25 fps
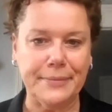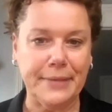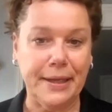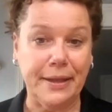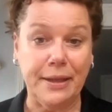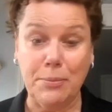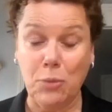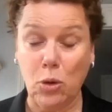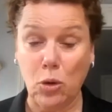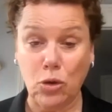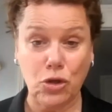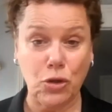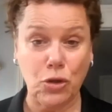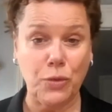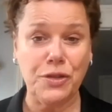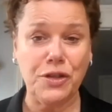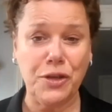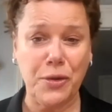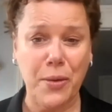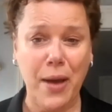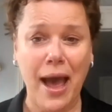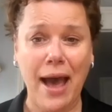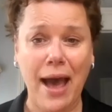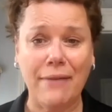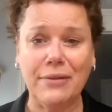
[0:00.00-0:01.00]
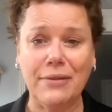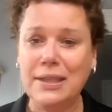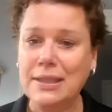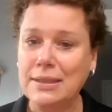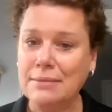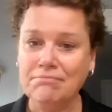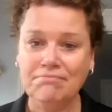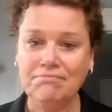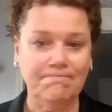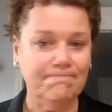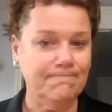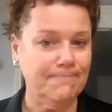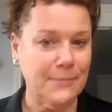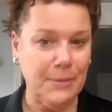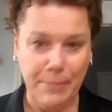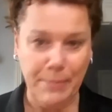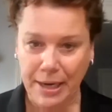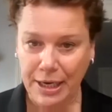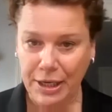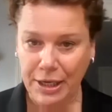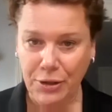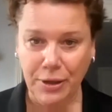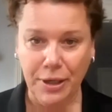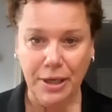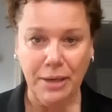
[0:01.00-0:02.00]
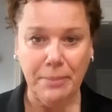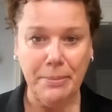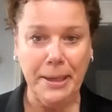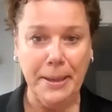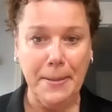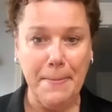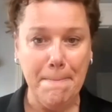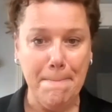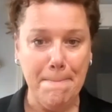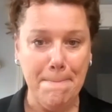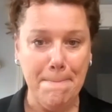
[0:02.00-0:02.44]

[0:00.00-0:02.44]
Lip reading: And the more tools you have, the better you're going to be.